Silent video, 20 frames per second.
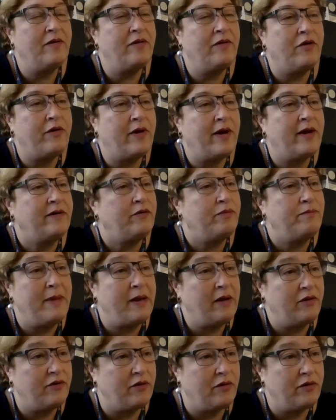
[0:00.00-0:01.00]
the right
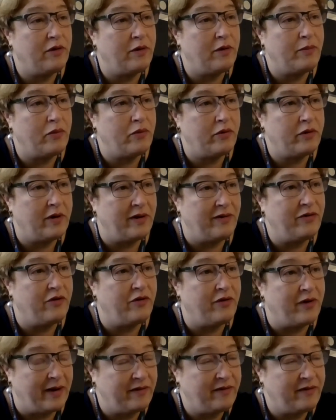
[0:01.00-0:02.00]
mix on the board and the right